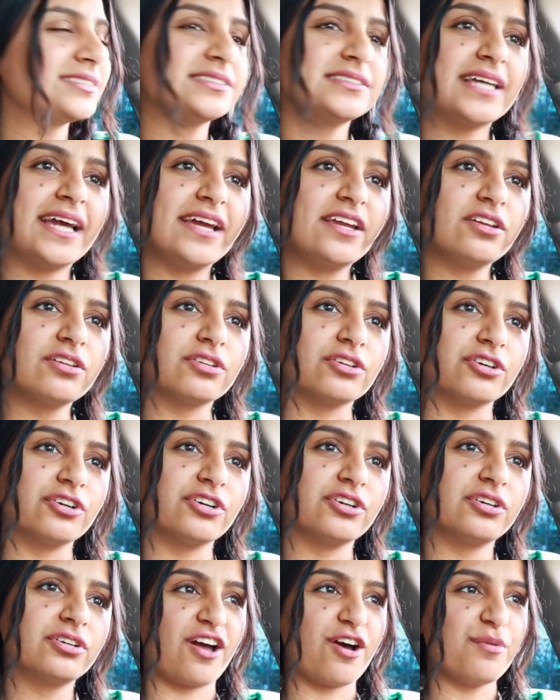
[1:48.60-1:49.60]

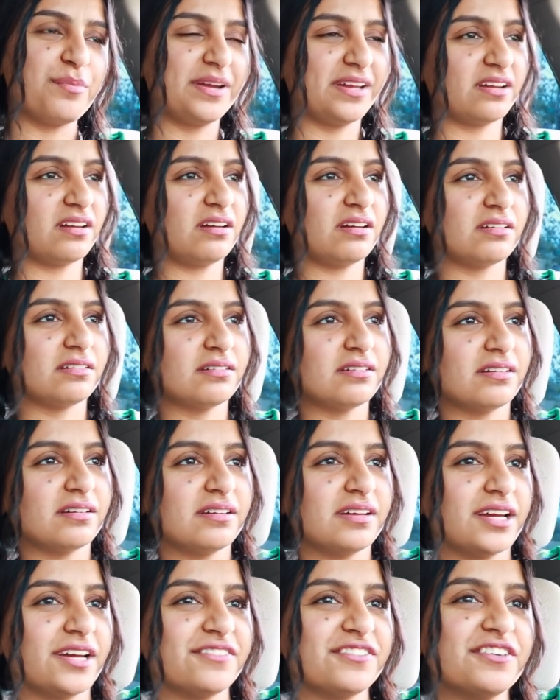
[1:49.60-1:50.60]
Titler. Oh my god,
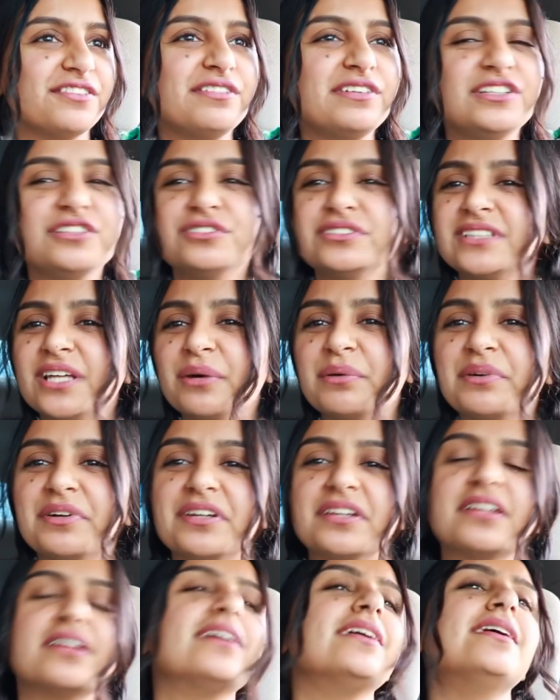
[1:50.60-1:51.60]
I've never used that word.